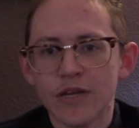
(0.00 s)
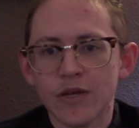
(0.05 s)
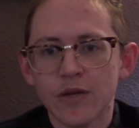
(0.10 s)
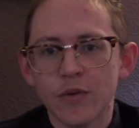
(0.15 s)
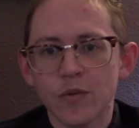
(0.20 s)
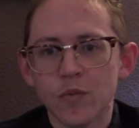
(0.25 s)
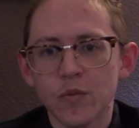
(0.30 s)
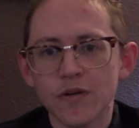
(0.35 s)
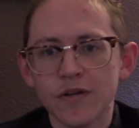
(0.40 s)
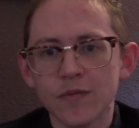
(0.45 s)

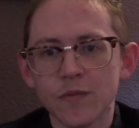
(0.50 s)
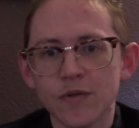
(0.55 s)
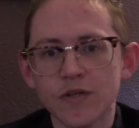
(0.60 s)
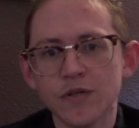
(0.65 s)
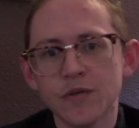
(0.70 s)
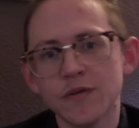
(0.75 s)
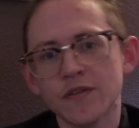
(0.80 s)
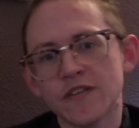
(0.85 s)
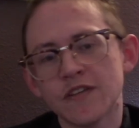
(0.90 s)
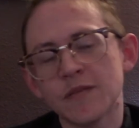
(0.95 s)
we're
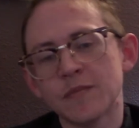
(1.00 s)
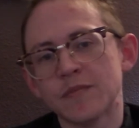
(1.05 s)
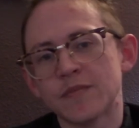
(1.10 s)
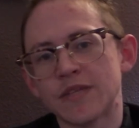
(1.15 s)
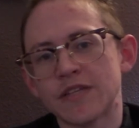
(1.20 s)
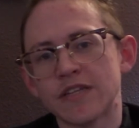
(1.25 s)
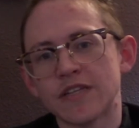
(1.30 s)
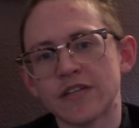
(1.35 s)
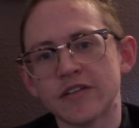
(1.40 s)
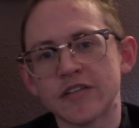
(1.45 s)
doing something a
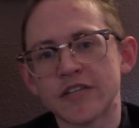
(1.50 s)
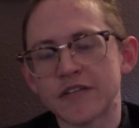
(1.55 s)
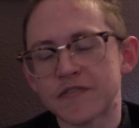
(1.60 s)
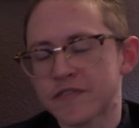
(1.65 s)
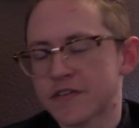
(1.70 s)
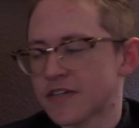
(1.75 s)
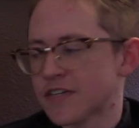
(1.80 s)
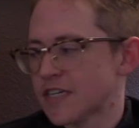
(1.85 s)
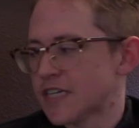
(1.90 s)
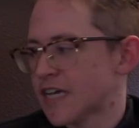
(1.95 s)
little
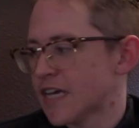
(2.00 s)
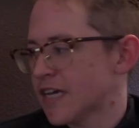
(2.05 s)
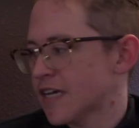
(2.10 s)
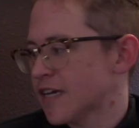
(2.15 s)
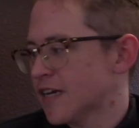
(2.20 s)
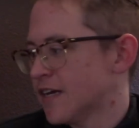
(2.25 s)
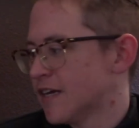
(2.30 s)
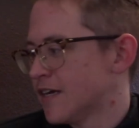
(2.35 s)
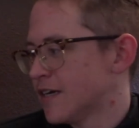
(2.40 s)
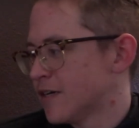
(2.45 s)
different
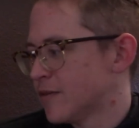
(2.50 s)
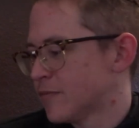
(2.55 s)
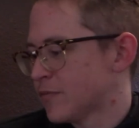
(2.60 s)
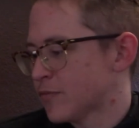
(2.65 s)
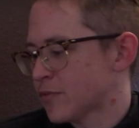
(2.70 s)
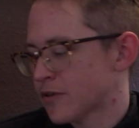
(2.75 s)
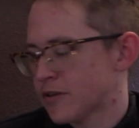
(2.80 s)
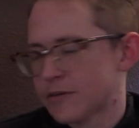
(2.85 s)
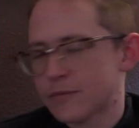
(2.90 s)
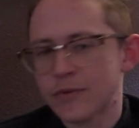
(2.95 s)
today.
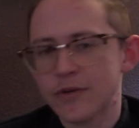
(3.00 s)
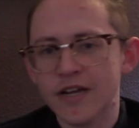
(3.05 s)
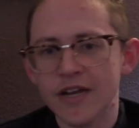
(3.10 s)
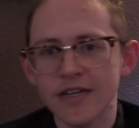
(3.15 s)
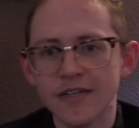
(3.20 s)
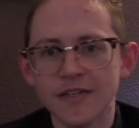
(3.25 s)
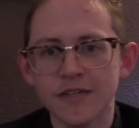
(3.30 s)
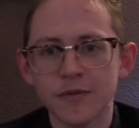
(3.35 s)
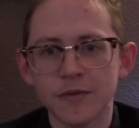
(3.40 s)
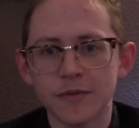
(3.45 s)
We're
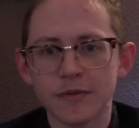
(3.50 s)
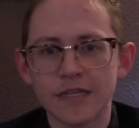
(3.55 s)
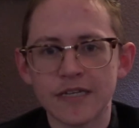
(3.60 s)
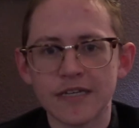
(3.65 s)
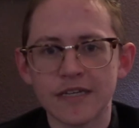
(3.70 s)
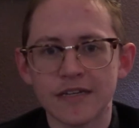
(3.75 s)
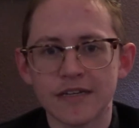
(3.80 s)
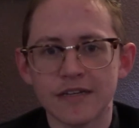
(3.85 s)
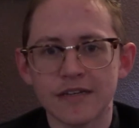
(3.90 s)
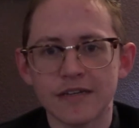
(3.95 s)
kind of doing
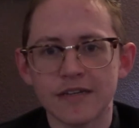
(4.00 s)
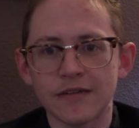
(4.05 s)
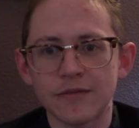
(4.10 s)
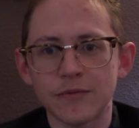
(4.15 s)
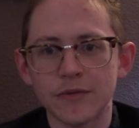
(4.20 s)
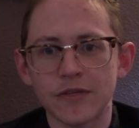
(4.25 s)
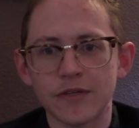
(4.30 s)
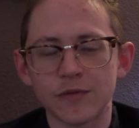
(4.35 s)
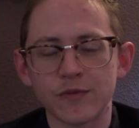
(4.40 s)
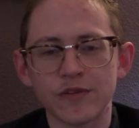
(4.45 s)
like one
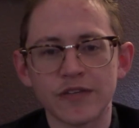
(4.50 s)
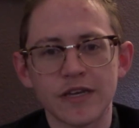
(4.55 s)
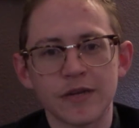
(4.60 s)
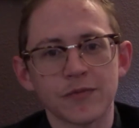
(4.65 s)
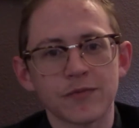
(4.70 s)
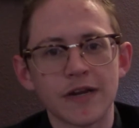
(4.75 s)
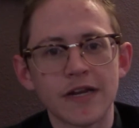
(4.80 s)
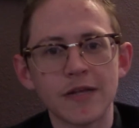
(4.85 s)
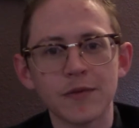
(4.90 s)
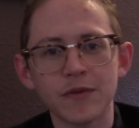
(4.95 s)
of those get
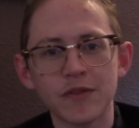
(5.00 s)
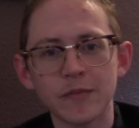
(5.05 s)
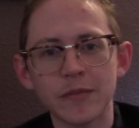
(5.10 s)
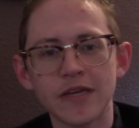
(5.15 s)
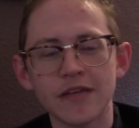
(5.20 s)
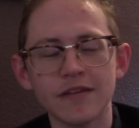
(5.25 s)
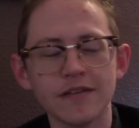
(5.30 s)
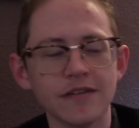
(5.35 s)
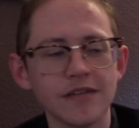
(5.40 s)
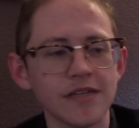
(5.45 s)
ready with
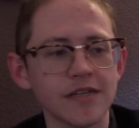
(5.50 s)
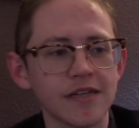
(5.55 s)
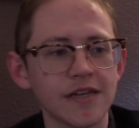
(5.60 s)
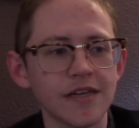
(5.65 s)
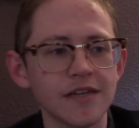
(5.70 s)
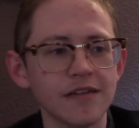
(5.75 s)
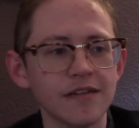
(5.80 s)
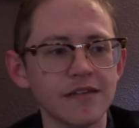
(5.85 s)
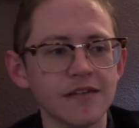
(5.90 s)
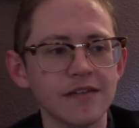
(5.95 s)
me
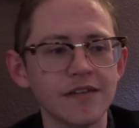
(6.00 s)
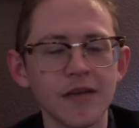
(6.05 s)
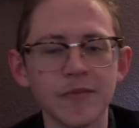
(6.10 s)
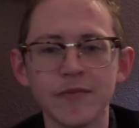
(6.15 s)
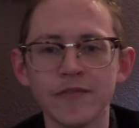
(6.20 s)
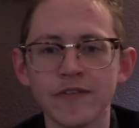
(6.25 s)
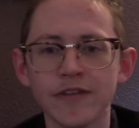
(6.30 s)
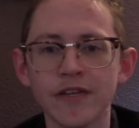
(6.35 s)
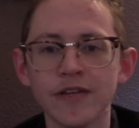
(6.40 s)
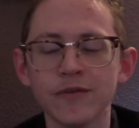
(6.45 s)
kind of type of
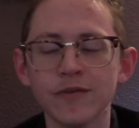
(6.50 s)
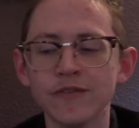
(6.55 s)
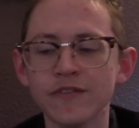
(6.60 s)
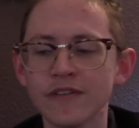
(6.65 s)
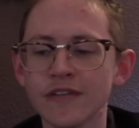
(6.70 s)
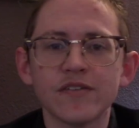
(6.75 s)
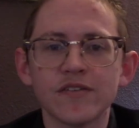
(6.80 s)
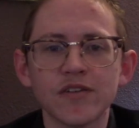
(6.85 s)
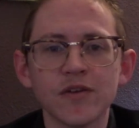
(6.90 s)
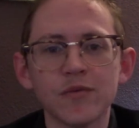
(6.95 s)
videos.
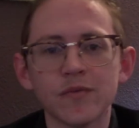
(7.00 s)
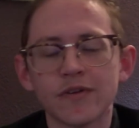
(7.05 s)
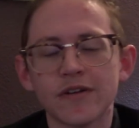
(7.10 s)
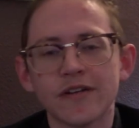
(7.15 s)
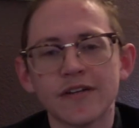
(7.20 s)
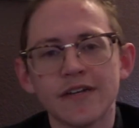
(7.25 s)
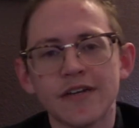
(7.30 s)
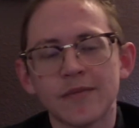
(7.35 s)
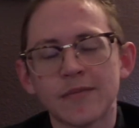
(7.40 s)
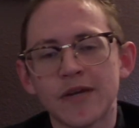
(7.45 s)
Don't
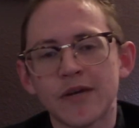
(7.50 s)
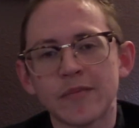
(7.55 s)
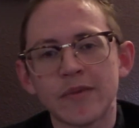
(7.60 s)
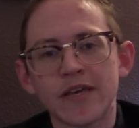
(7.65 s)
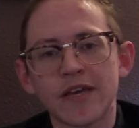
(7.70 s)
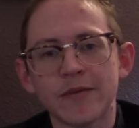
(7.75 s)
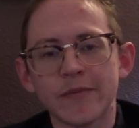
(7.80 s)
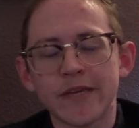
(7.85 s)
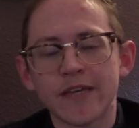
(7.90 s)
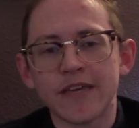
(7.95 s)
worry, I'm not
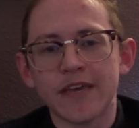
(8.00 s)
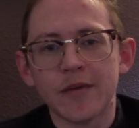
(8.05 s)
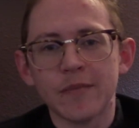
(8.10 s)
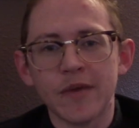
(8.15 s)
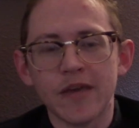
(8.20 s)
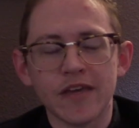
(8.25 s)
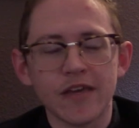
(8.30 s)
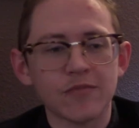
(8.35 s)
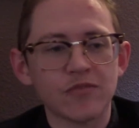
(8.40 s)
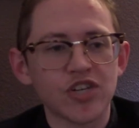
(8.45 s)
becoming a
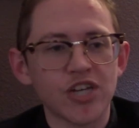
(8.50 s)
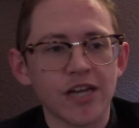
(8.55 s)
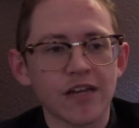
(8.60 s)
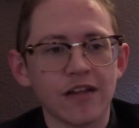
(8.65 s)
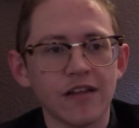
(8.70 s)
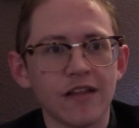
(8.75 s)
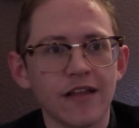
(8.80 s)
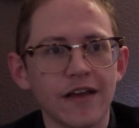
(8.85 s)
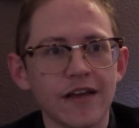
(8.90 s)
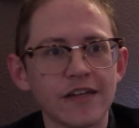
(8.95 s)
makeup
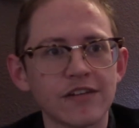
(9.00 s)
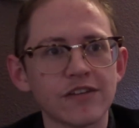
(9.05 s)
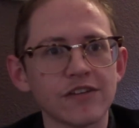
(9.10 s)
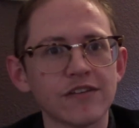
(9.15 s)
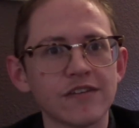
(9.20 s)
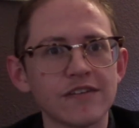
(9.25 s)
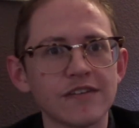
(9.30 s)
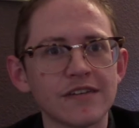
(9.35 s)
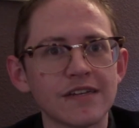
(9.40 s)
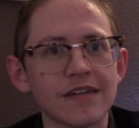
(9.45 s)
channel. I
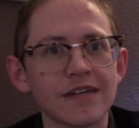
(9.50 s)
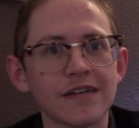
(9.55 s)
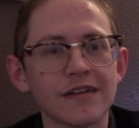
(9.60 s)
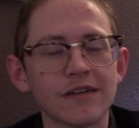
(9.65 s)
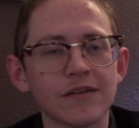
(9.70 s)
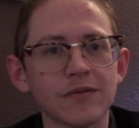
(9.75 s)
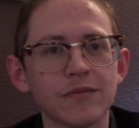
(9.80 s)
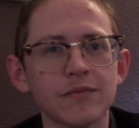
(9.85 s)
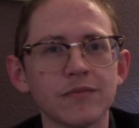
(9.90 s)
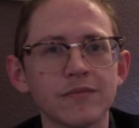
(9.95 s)
just
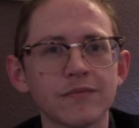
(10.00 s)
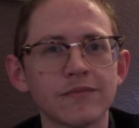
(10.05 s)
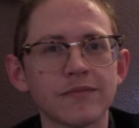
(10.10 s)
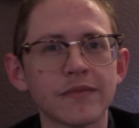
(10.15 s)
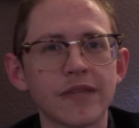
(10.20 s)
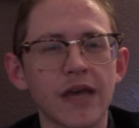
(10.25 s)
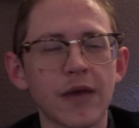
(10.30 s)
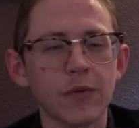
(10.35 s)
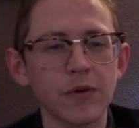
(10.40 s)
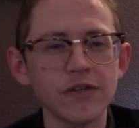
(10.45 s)
I
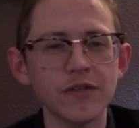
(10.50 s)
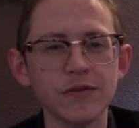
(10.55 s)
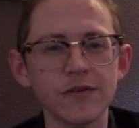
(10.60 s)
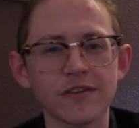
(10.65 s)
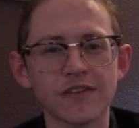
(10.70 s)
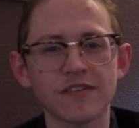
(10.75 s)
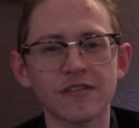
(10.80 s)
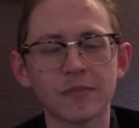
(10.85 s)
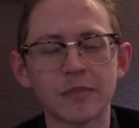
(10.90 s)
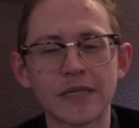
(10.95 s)
want to
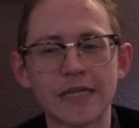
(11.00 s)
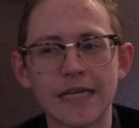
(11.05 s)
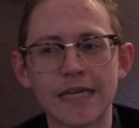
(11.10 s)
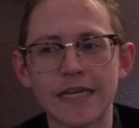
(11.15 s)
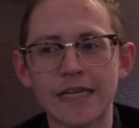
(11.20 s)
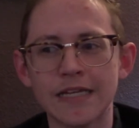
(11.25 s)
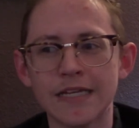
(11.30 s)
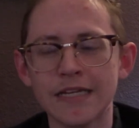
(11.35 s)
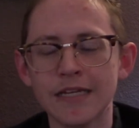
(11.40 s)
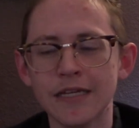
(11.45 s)

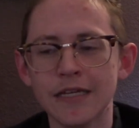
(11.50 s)
explain